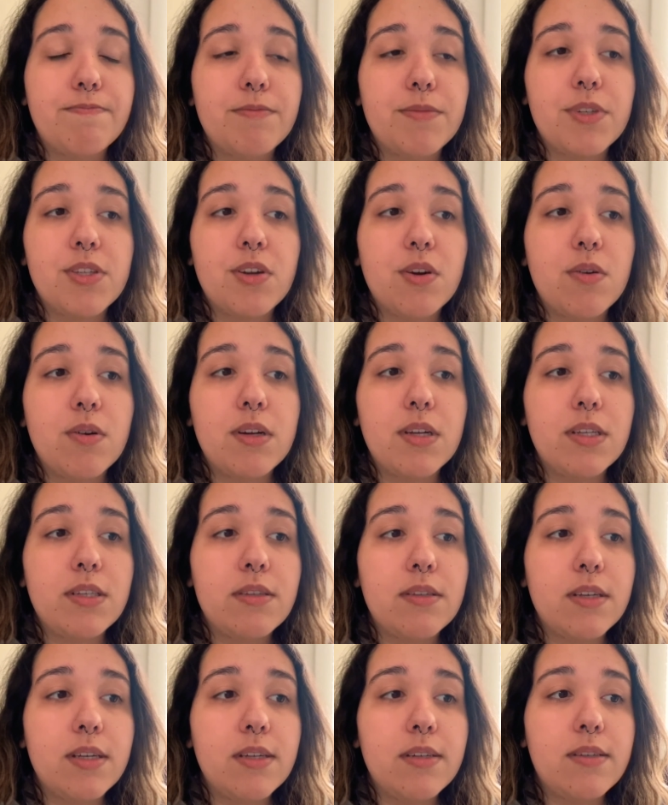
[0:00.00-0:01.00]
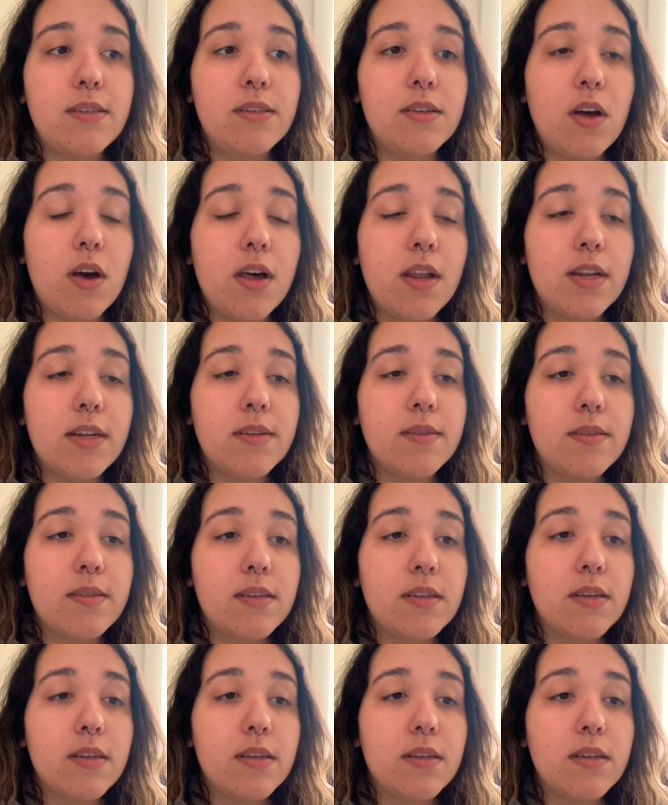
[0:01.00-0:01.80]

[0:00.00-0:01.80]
So it's not as